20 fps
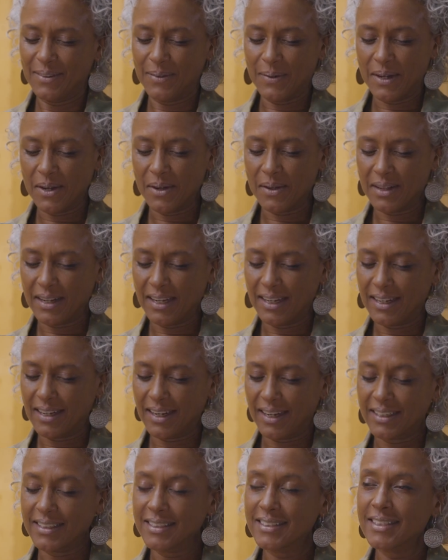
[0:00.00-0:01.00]
Well,
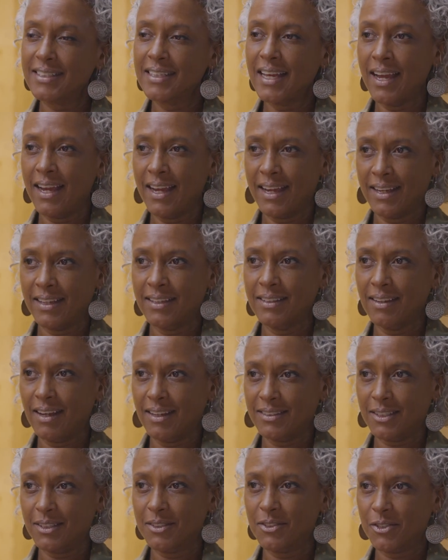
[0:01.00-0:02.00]
I can say
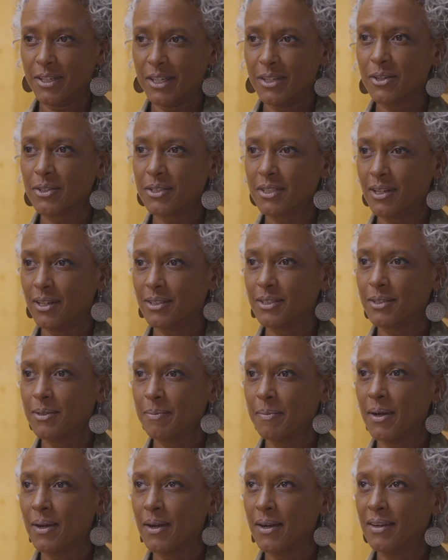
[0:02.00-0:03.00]
as a Triodos
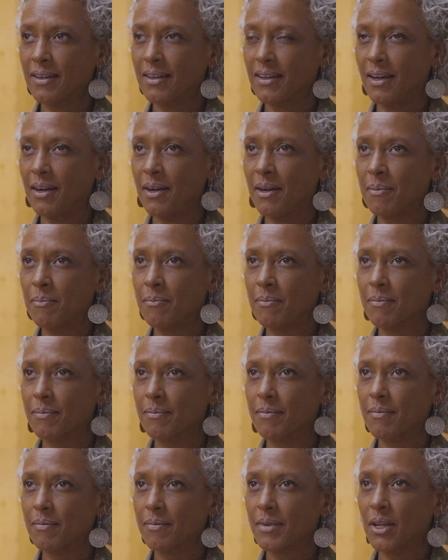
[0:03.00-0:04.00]
customer,
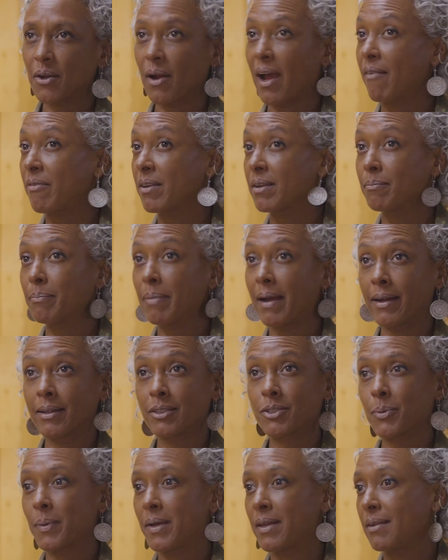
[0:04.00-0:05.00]
having
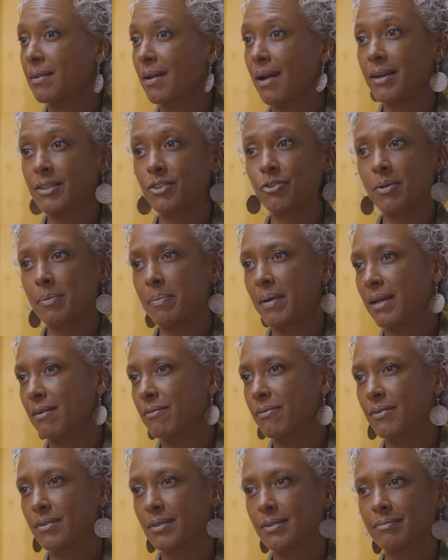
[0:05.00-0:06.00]
banked with High Street Bank
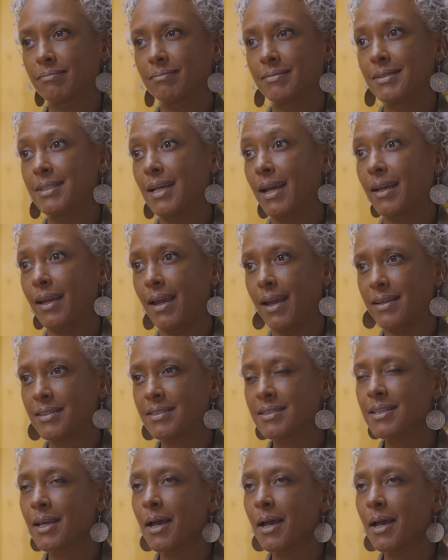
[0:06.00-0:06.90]
for decades,